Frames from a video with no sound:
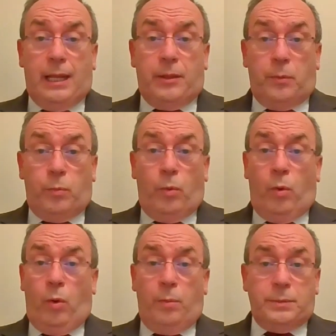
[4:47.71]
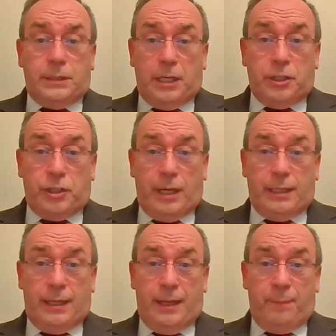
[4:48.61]
in the warm
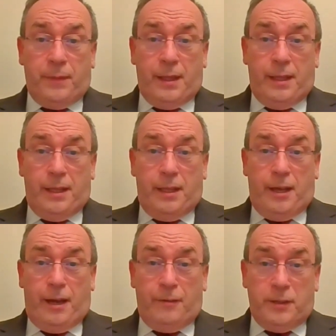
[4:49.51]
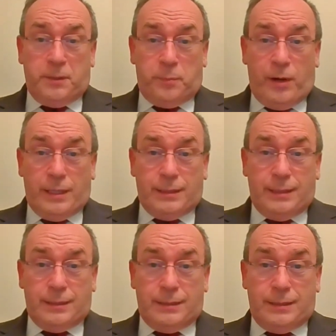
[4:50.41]
sunshine of his
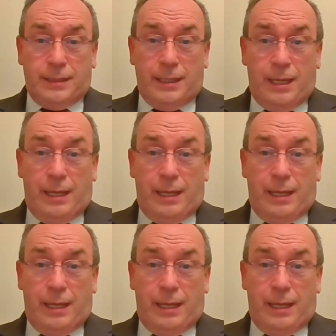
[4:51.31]
presence.